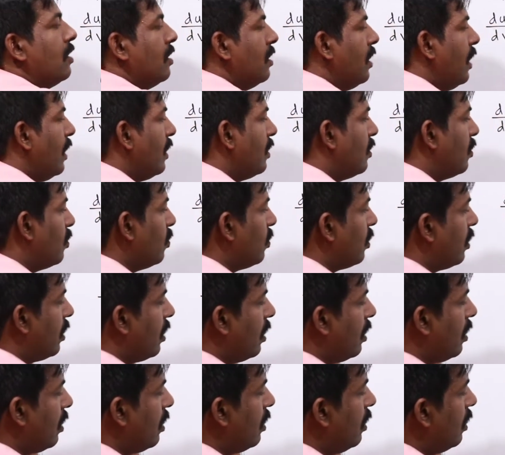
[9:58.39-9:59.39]
They took
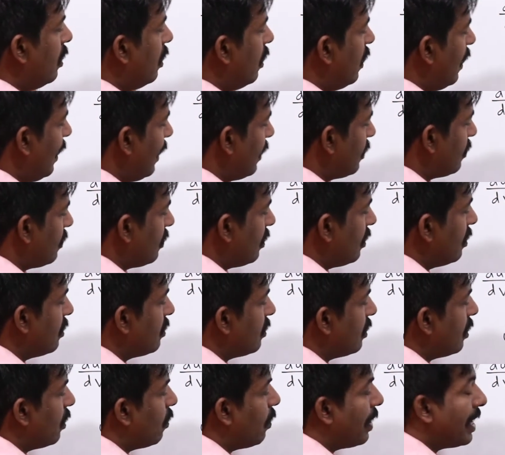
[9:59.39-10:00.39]
here x is
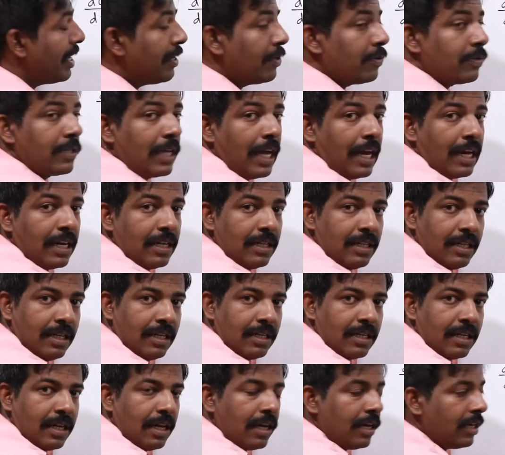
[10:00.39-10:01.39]
equal to sin
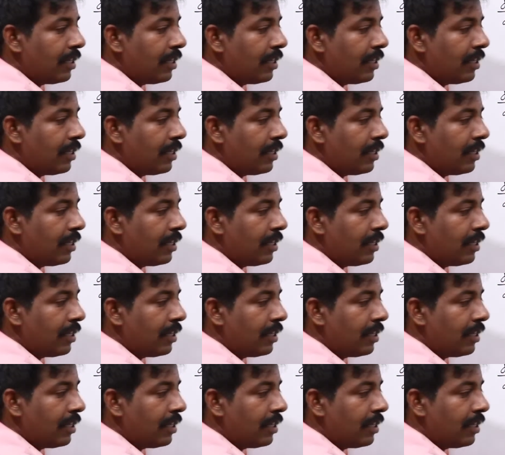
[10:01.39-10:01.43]
theta.